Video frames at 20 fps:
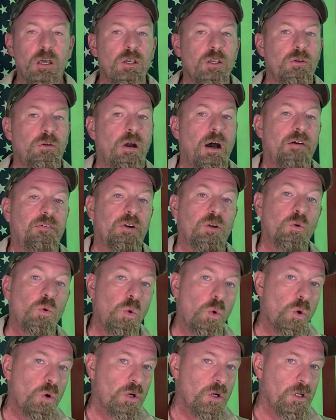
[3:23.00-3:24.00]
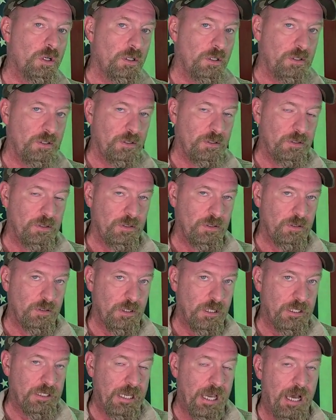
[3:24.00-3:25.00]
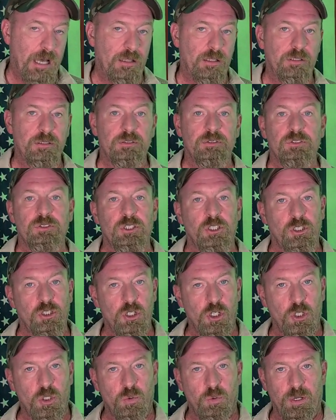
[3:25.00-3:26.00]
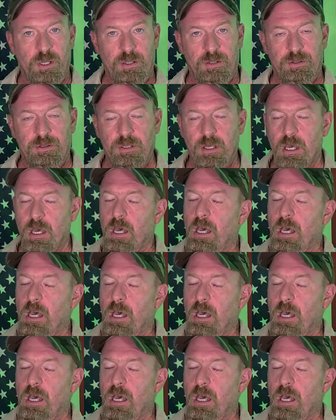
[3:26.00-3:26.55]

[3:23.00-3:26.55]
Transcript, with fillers: You have a quarter a gallon to cook with